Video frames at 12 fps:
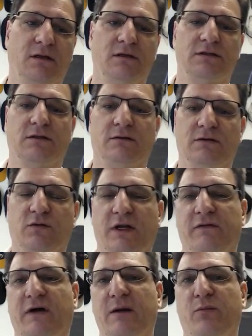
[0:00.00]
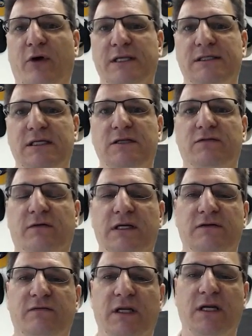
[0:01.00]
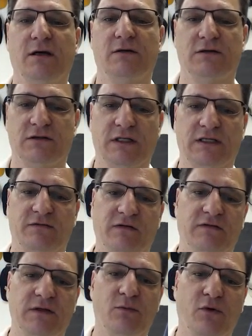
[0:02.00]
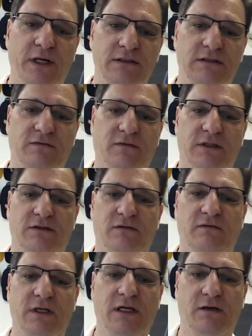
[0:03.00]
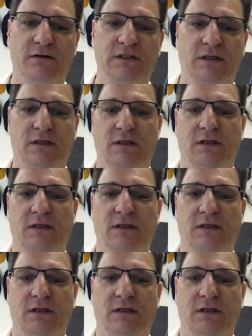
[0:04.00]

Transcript: So 25 points each for each video, so that's 50 points for the 2 videos,